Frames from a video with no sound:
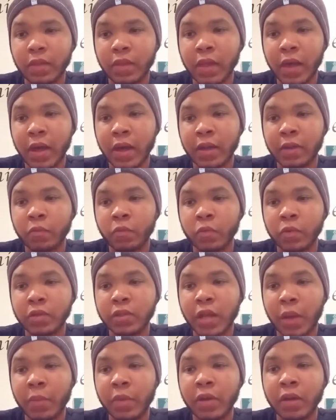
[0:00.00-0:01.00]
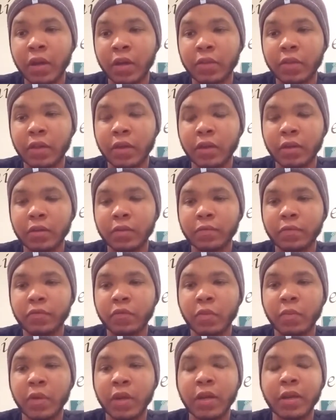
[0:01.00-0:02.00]
that will stop at nothing
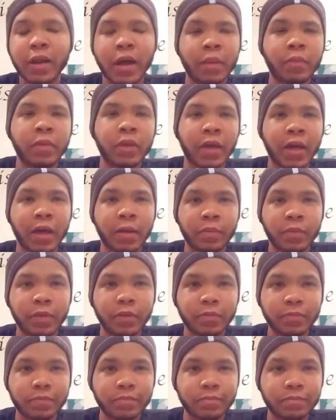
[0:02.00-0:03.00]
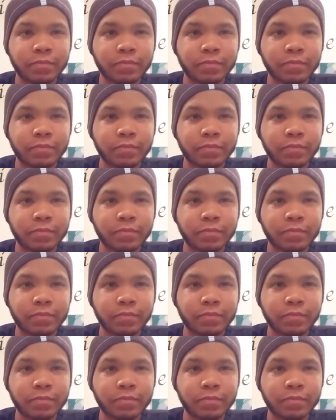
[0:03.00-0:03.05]
for me to not be happy.